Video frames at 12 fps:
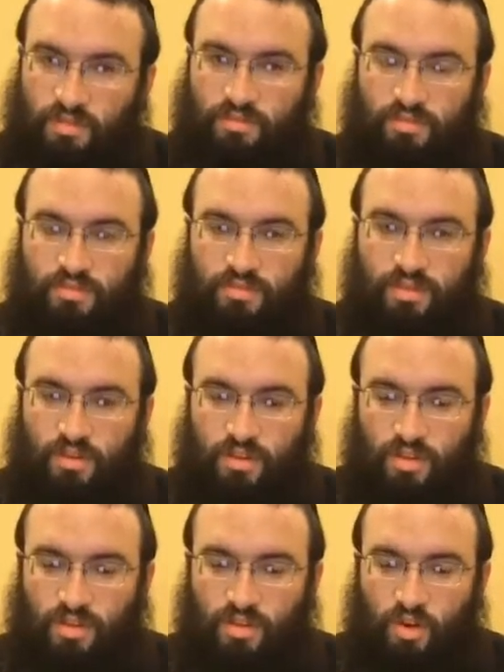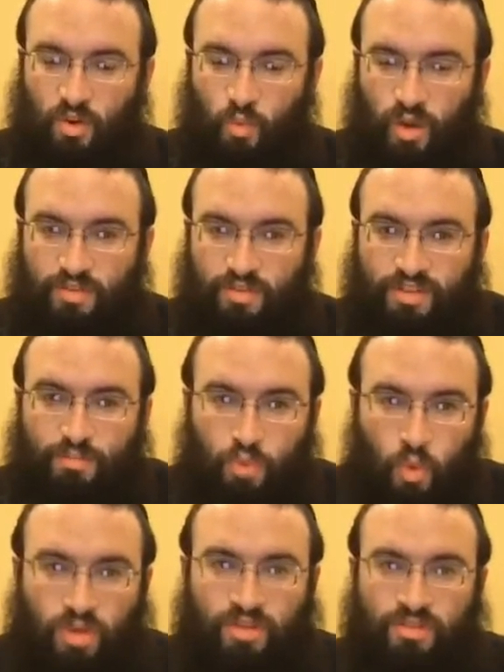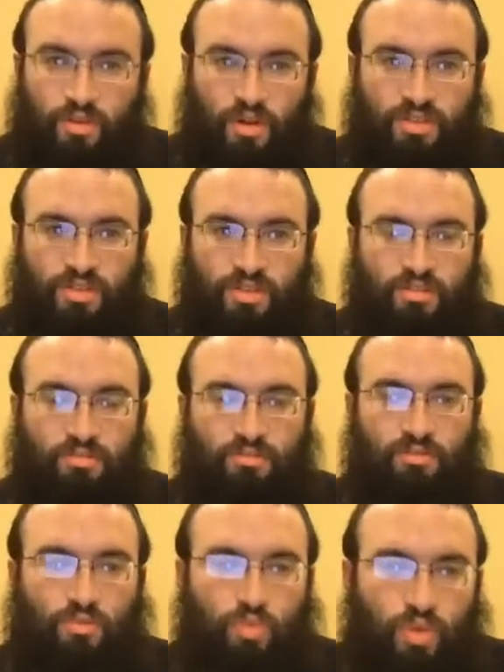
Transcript: Right? Whatever's important to us,